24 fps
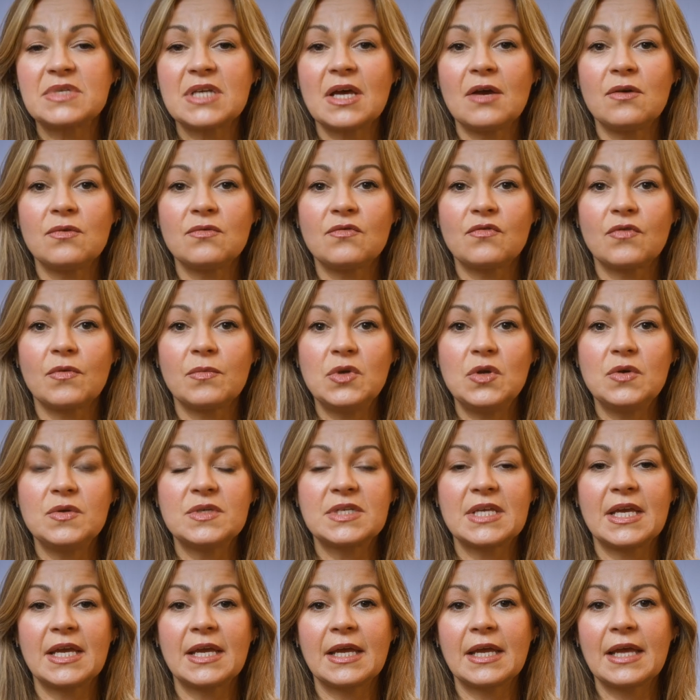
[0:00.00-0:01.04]
down from
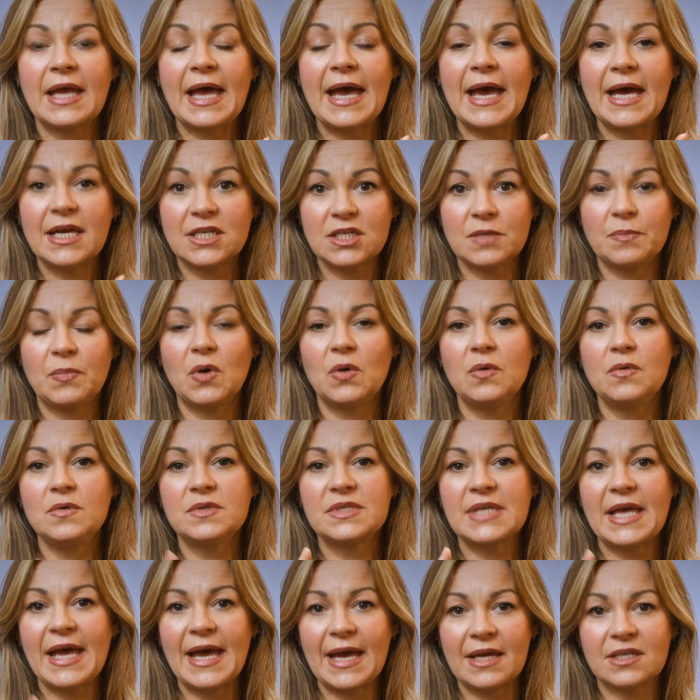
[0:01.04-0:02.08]
using
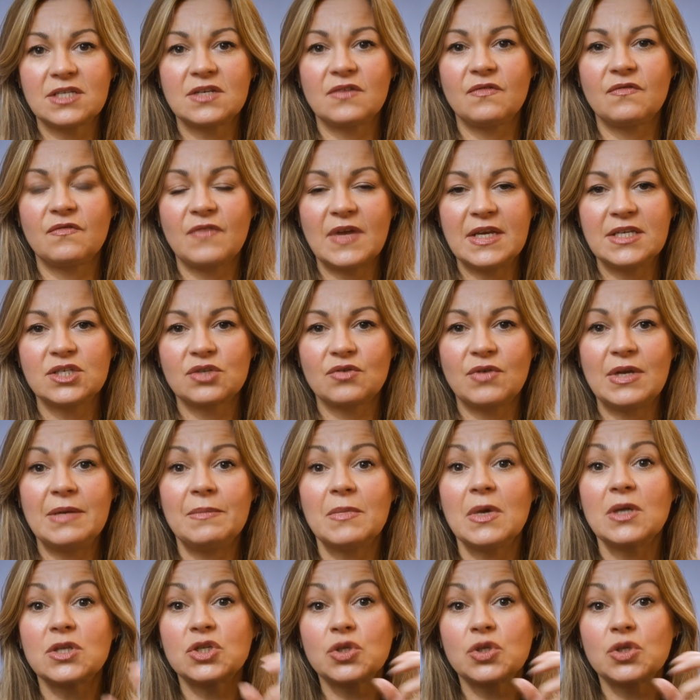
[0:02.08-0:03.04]
Adipose Active Face Cream